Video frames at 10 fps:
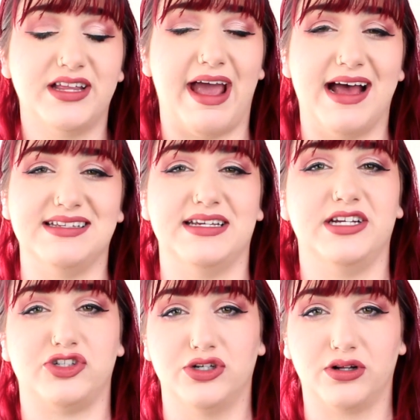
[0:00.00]
that has
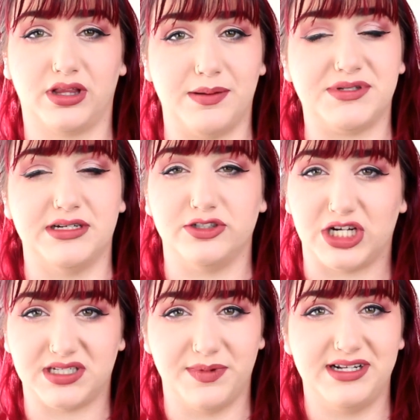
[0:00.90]
additional clips and
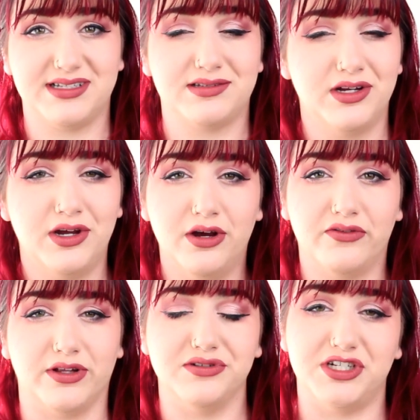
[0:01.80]
adjustments
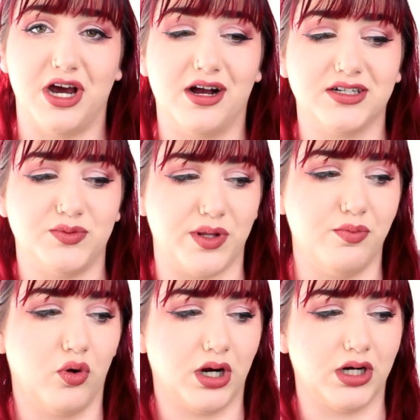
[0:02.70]
for those dogs with
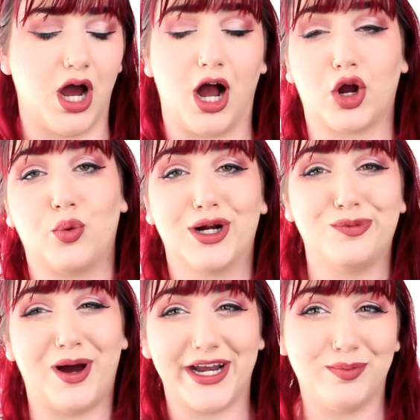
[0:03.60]
more
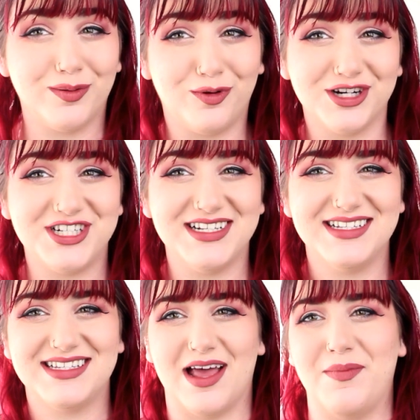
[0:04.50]
awkward body
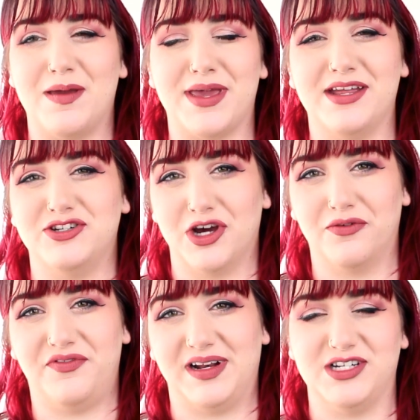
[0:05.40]
proportions that maybe
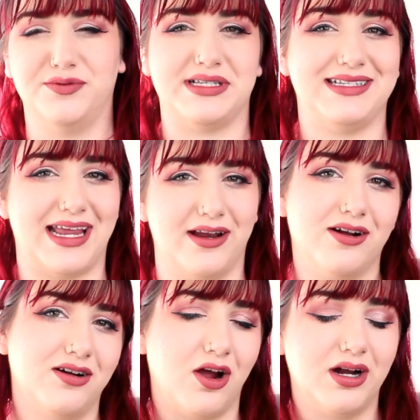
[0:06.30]
don't fit into a
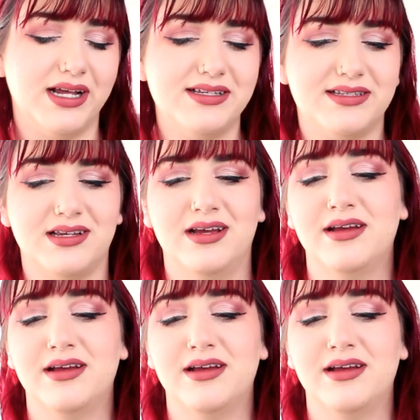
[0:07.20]
standard harness.